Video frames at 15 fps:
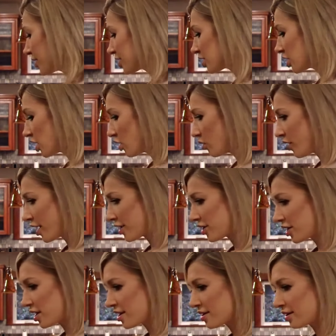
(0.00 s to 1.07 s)
so I
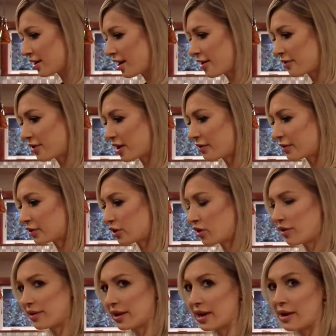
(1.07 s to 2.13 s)
think I've covered all
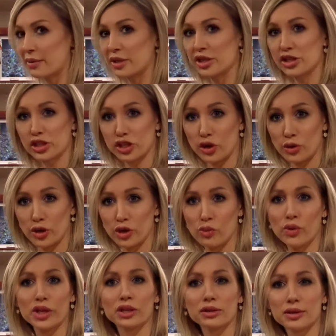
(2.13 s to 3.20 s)
the things. I'm going to show you
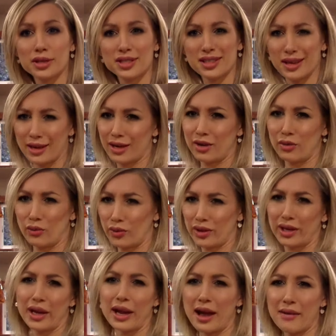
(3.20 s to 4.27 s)
what it looks like when
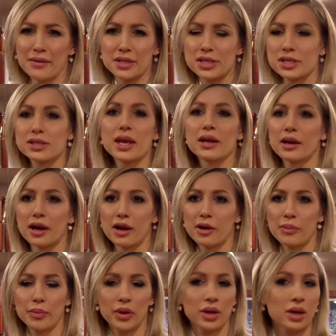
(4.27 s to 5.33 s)
I have it set
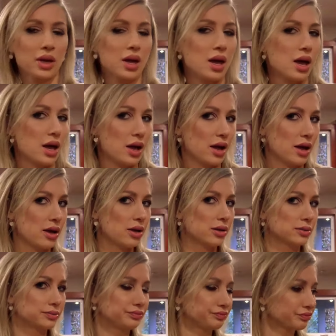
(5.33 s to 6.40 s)
up.
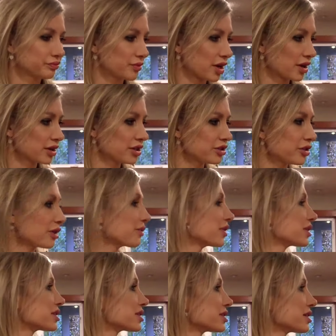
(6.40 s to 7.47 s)
I'm not going to do that right
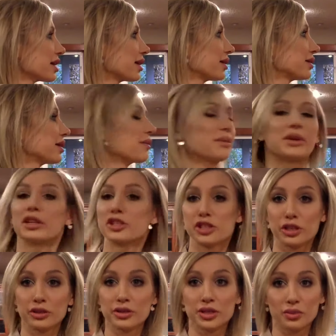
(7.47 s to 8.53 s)
this second. I'm going to
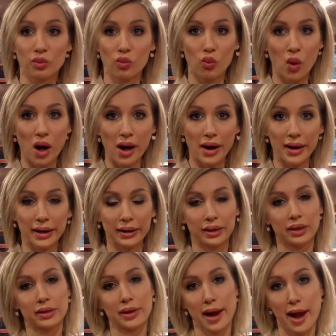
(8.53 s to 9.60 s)
chill some
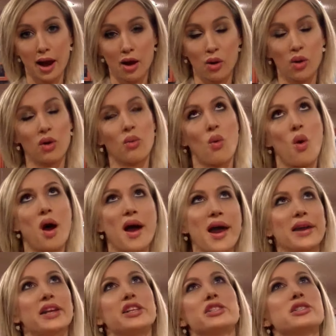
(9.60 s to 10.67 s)
wine. Now,
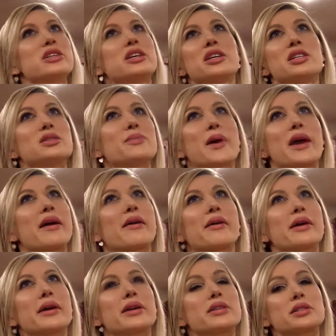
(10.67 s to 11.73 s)
wine and cheese
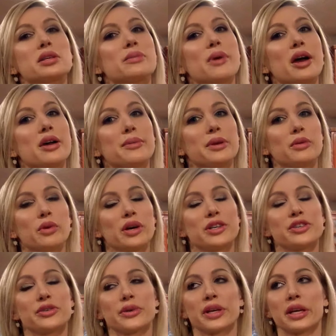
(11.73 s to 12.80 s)
pairings, you might be
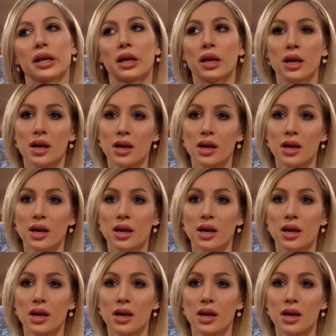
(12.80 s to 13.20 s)
wondering.